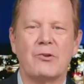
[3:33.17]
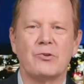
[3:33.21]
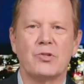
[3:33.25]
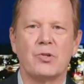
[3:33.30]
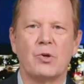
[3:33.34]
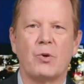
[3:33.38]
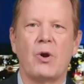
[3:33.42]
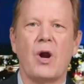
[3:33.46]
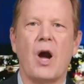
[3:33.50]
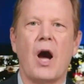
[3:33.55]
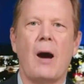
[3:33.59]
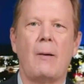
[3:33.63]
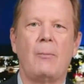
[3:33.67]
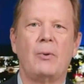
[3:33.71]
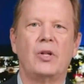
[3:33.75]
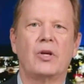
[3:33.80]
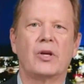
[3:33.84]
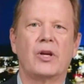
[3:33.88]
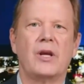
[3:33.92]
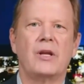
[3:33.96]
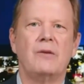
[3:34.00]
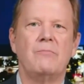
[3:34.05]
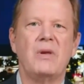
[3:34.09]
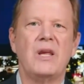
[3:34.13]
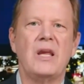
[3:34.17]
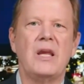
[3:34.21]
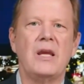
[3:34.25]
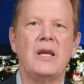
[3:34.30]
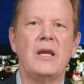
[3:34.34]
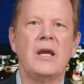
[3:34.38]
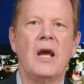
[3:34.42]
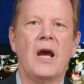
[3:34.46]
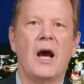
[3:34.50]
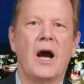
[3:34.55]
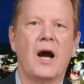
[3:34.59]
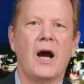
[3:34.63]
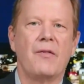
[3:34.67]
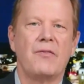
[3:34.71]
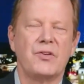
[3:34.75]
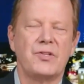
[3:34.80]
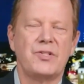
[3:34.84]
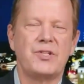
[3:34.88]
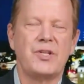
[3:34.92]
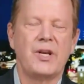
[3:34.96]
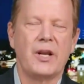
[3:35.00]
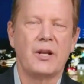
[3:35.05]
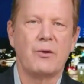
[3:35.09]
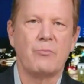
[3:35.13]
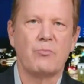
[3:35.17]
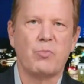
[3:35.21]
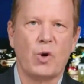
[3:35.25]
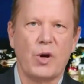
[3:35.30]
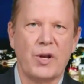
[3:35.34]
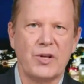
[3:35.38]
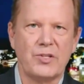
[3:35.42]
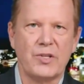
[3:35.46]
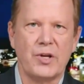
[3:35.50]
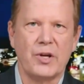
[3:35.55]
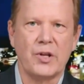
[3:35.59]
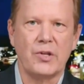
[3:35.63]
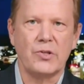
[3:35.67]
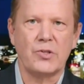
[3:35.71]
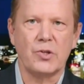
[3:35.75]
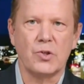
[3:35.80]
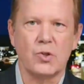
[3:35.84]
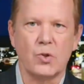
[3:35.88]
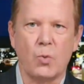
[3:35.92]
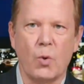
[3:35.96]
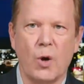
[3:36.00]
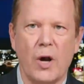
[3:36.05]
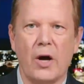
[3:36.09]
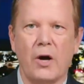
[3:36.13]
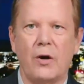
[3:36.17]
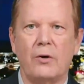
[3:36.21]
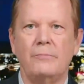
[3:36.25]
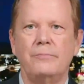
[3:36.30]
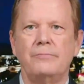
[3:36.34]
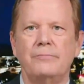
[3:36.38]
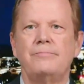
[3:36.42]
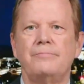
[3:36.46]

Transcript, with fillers: so Kamala can be uh, the sitting president as well.